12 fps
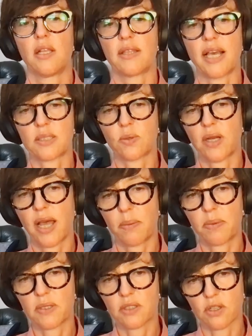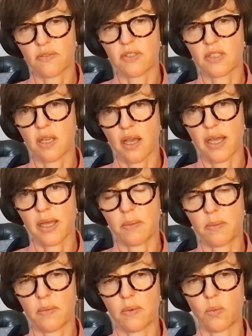That's what happens over
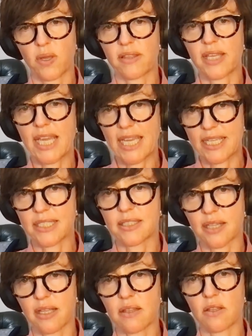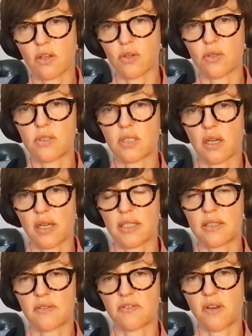time with heat and those
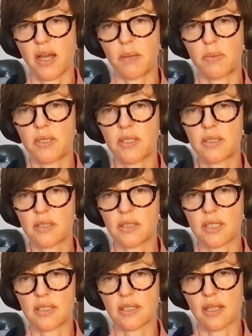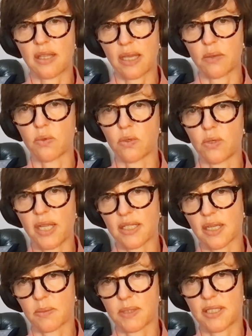kinds of fibers, is that they will end
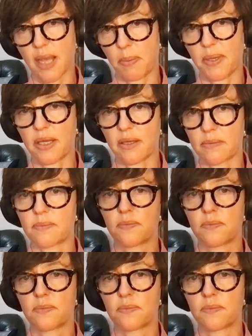up snapping.